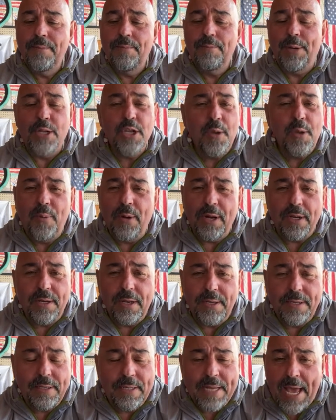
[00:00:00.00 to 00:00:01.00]
But you can put an
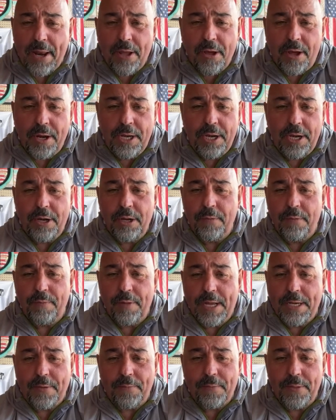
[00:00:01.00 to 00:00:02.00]
antenna on here, you can
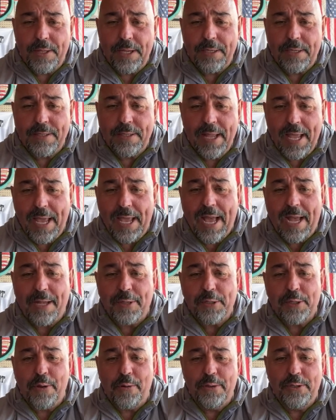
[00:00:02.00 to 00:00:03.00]
fly different things. Hey, how's
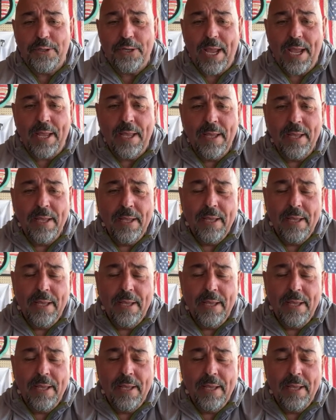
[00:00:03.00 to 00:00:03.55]
it going, Jay?